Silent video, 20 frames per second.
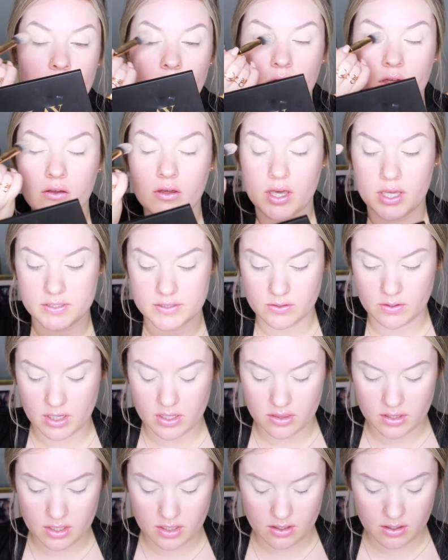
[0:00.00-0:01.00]
Okay, so I
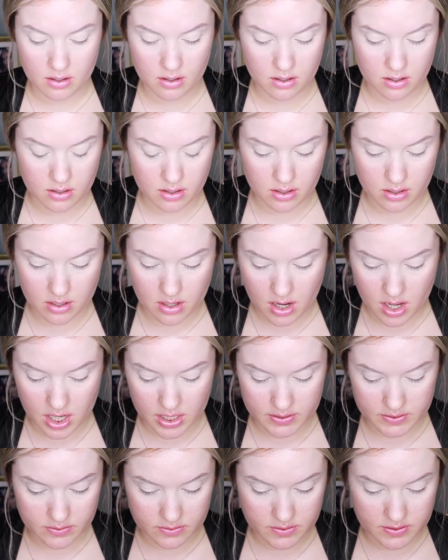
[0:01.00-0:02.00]
think our
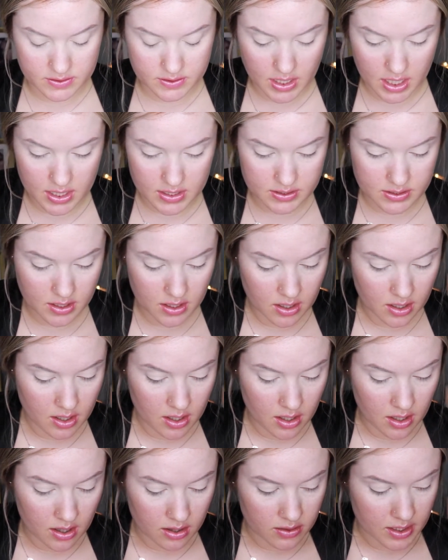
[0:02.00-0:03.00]
eyes are set.
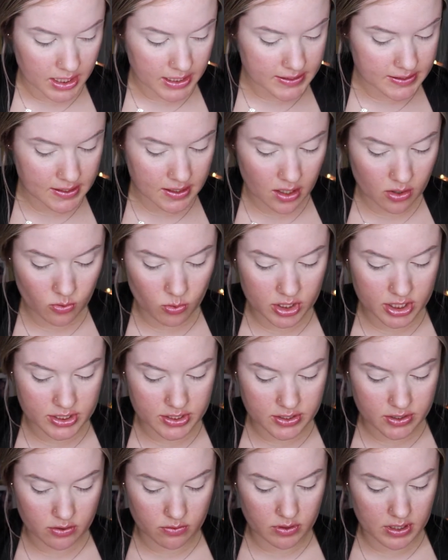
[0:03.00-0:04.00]
The next thing I want
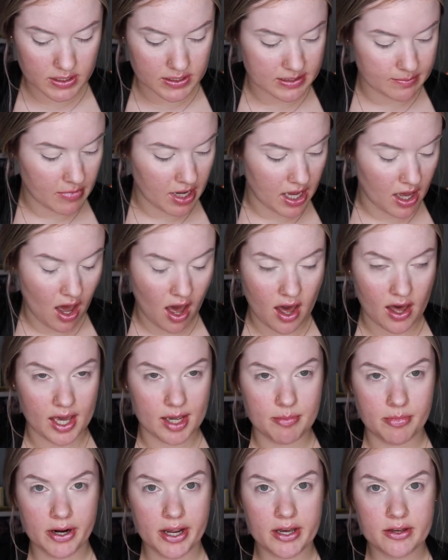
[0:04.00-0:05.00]
to do is my
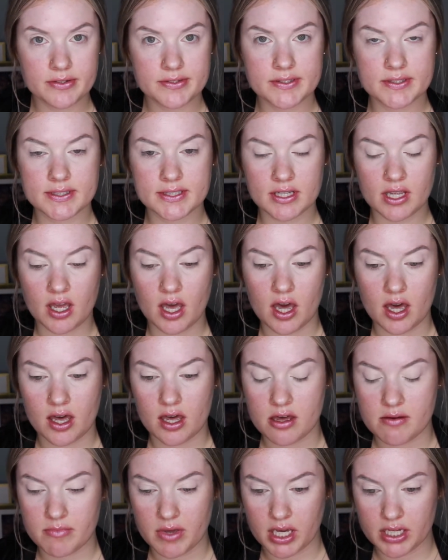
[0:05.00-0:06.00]
eyebrows.
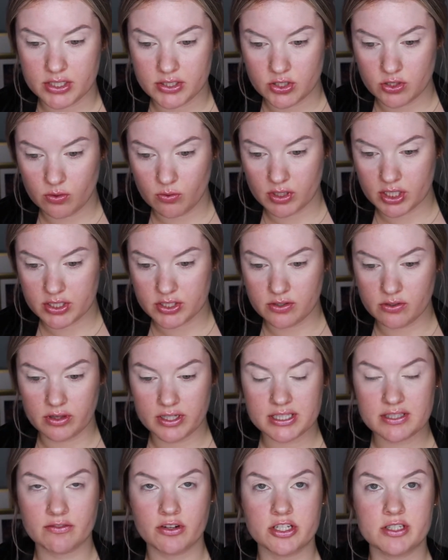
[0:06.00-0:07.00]
I do want to do
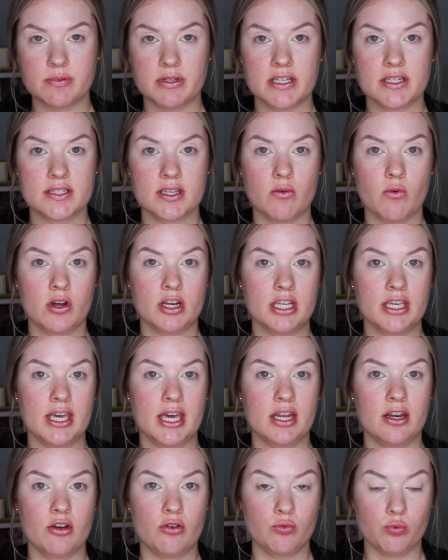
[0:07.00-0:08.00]
these first because I want to
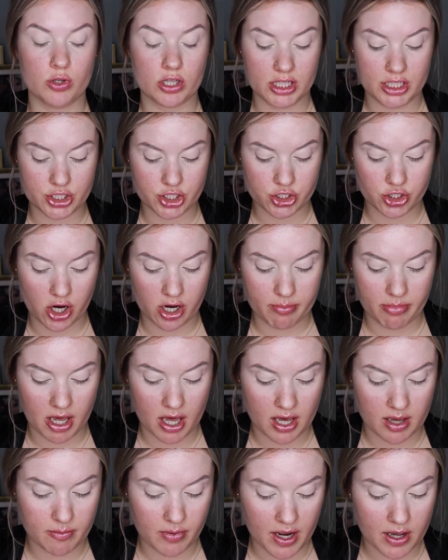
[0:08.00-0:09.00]
get a really sharp
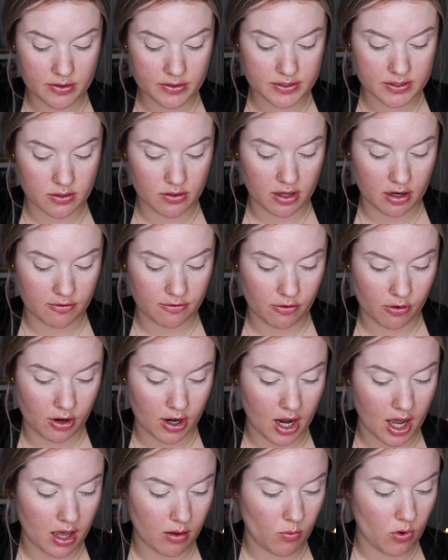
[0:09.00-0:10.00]
eyebrow, so therefore
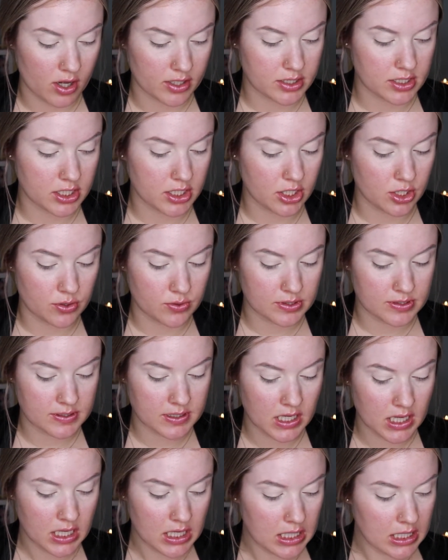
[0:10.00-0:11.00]
I want to use
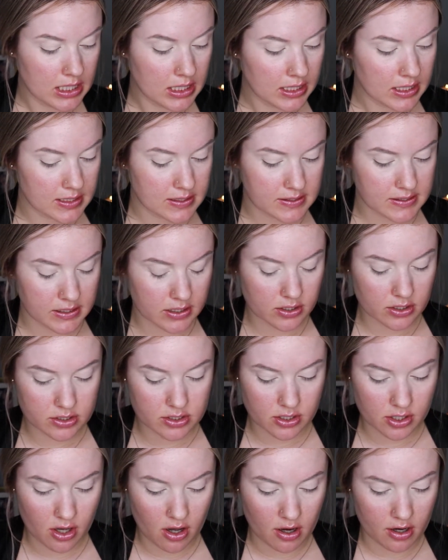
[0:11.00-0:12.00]
concealer
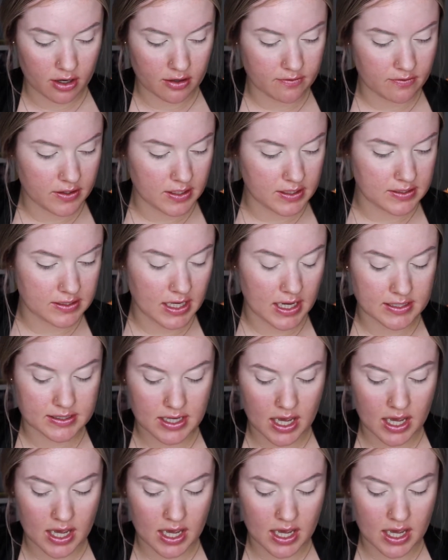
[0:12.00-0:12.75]
to carve these guys